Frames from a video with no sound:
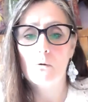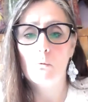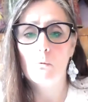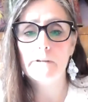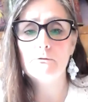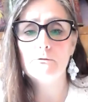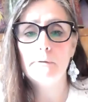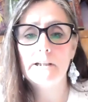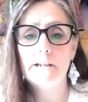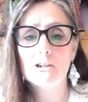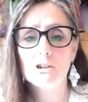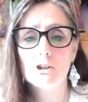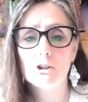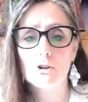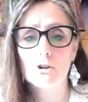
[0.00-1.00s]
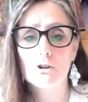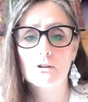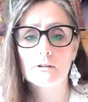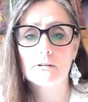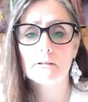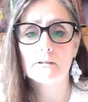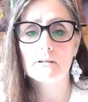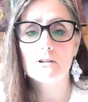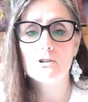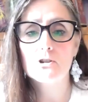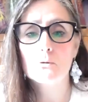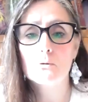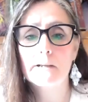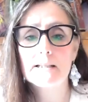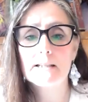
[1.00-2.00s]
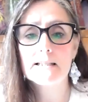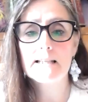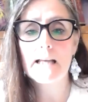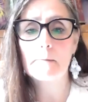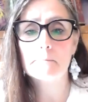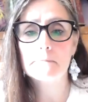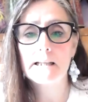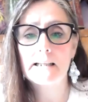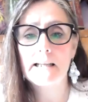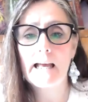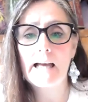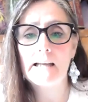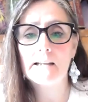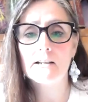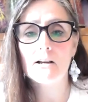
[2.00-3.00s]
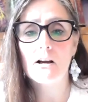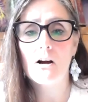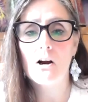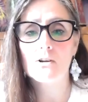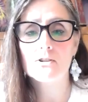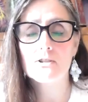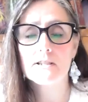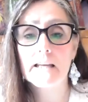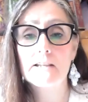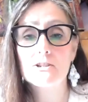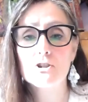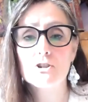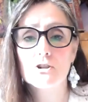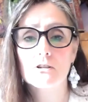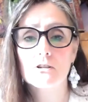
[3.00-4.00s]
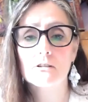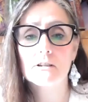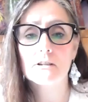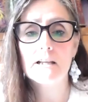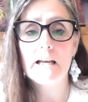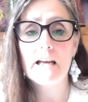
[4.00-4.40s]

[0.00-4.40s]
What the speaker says: What if we could learn to accept that at our center,